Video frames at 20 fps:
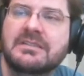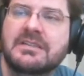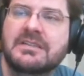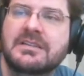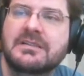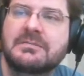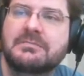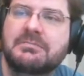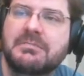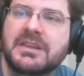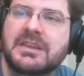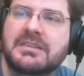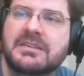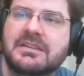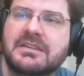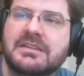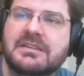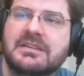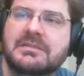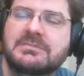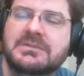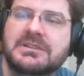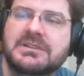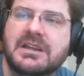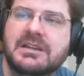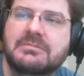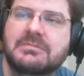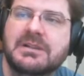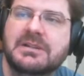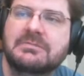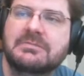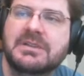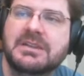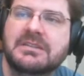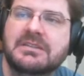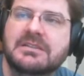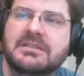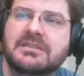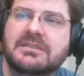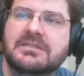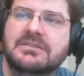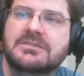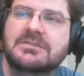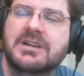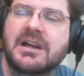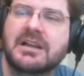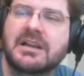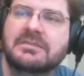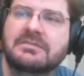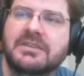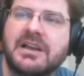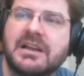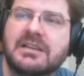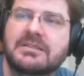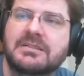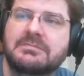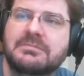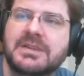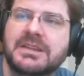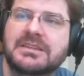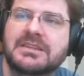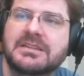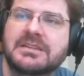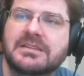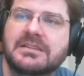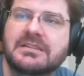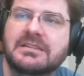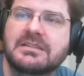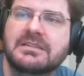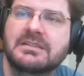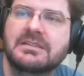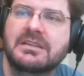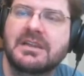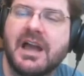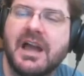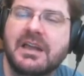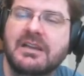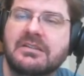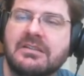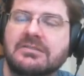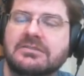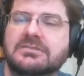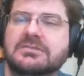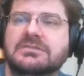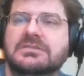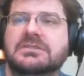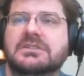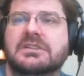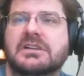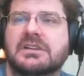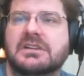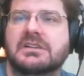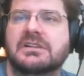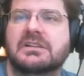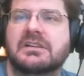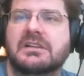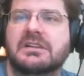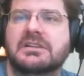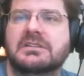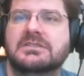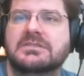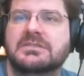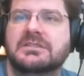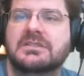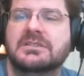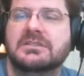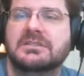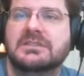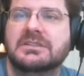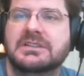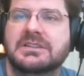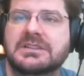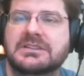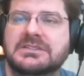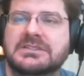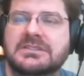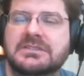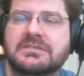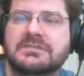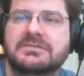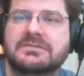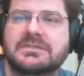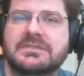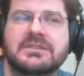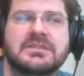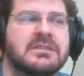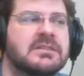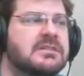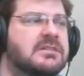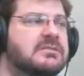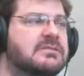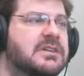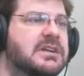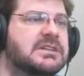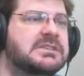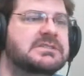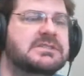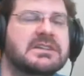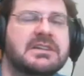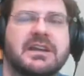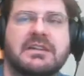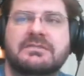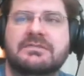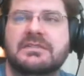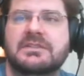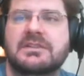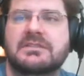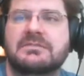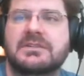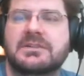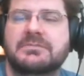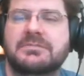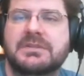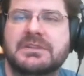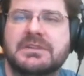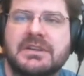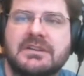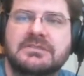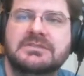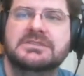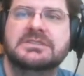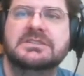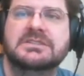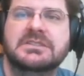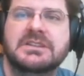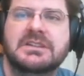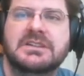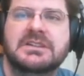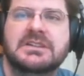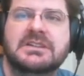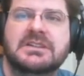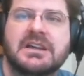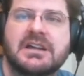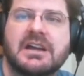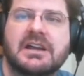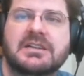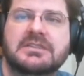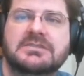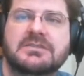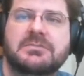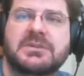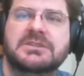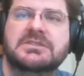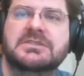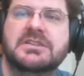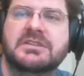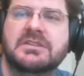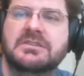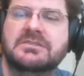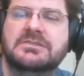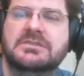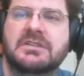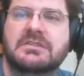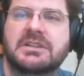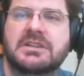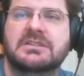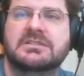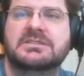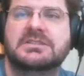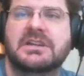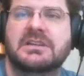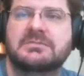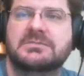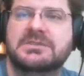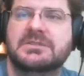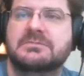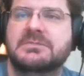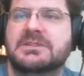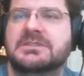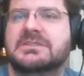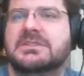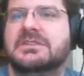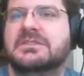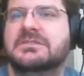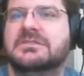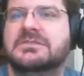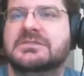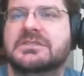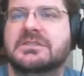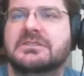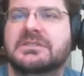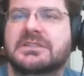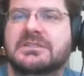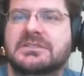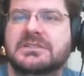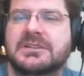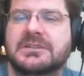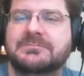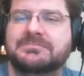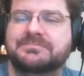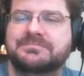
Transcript: Mythic Emerald Nightmare, Mythic Trial of Valor, Mythic Nighthold onto the list of runs, and got to figure out where to put those in. So much to do, so little time. So much to do, so little time.